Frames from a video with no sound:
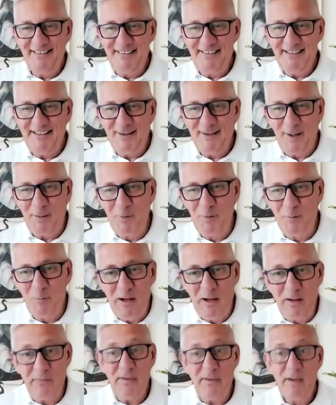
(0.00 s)
the
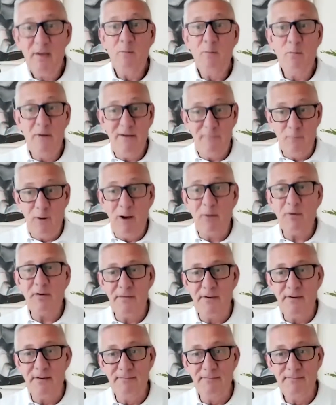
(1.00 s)
Commonwealth, we've
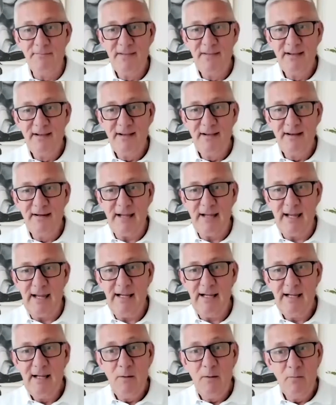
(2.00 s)
welcomed them,
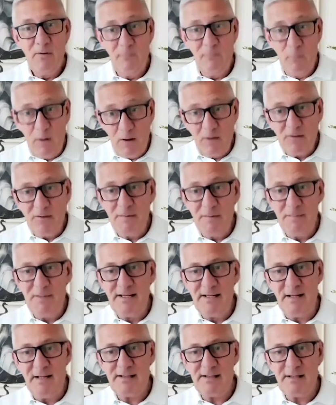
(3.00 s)
okay? We've welcomed them
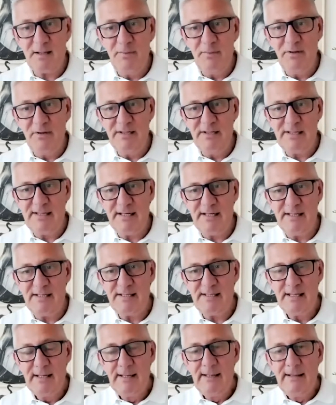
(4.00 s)
in our
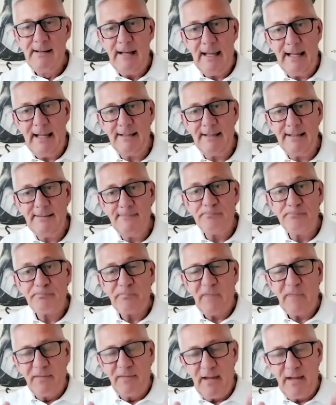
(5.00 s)
communities, and
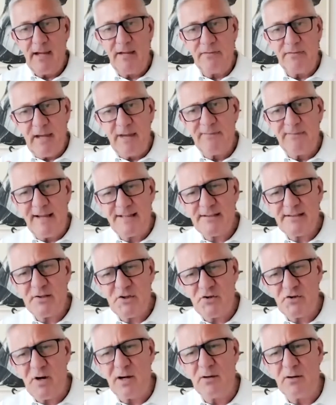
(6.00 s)
they've had to
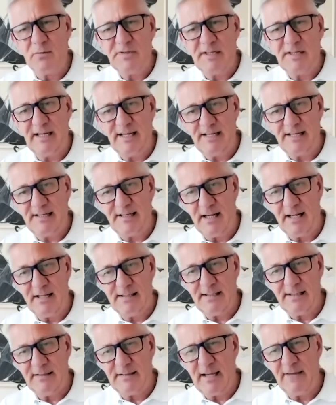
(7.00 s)
struggle to get
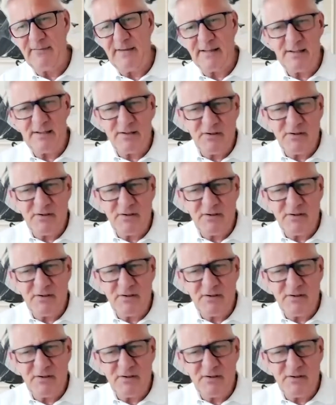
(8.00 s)
started. They've had to